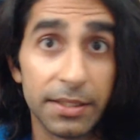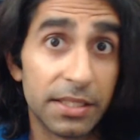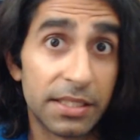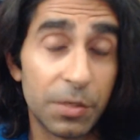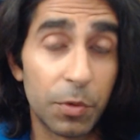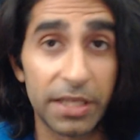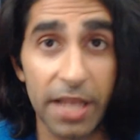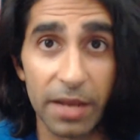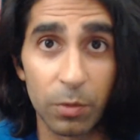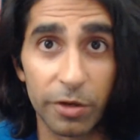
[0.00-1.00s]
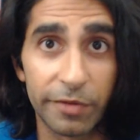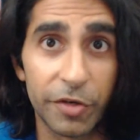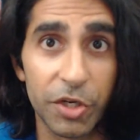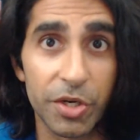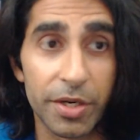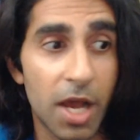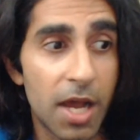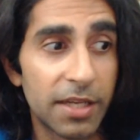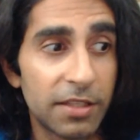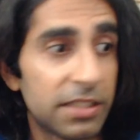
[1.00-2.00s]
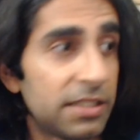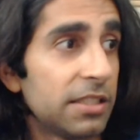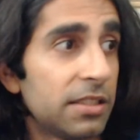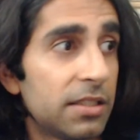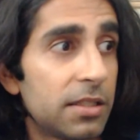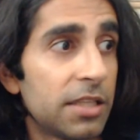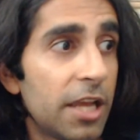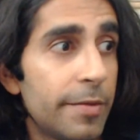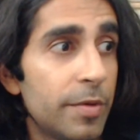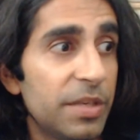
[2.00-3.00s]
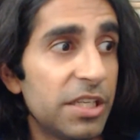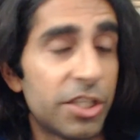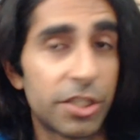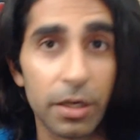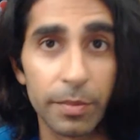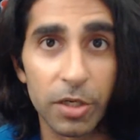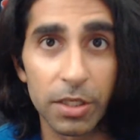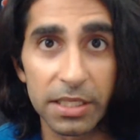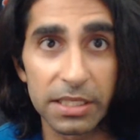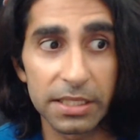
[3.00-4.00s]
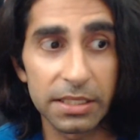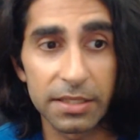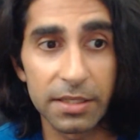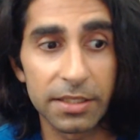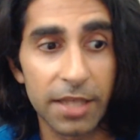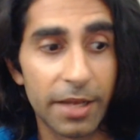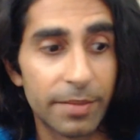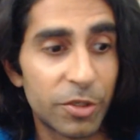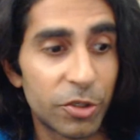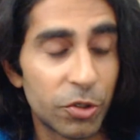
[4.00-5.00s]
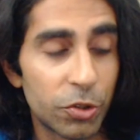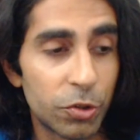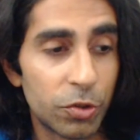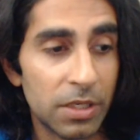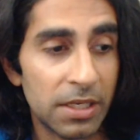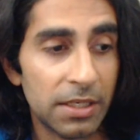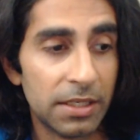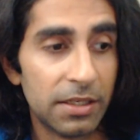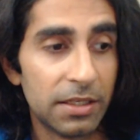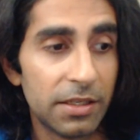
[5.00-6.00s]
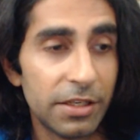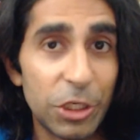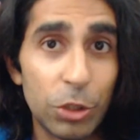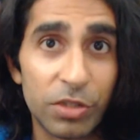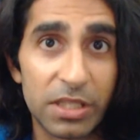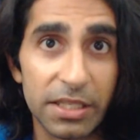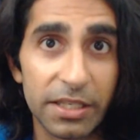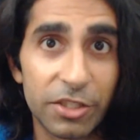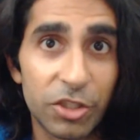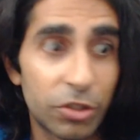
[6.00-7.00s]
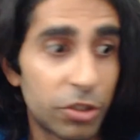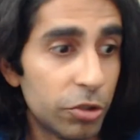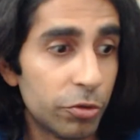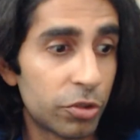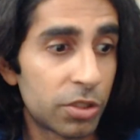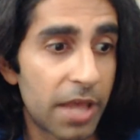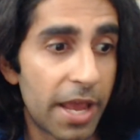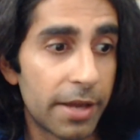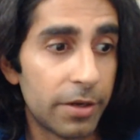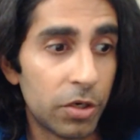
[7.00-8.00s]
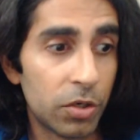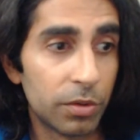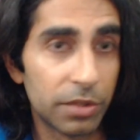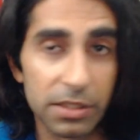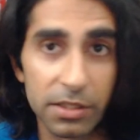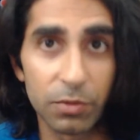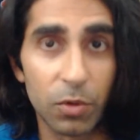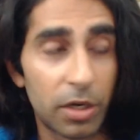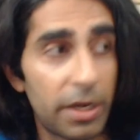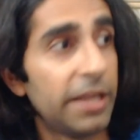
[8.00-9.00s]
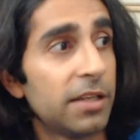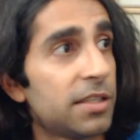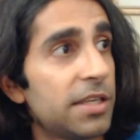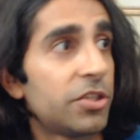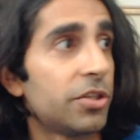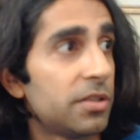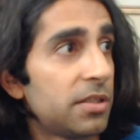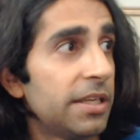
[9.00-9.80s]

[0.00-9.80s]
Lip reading: to see what can work for you or not. This isn't the time to be stubborn. This isn't the time to use the excuse that, oh, well, this is what our ancestors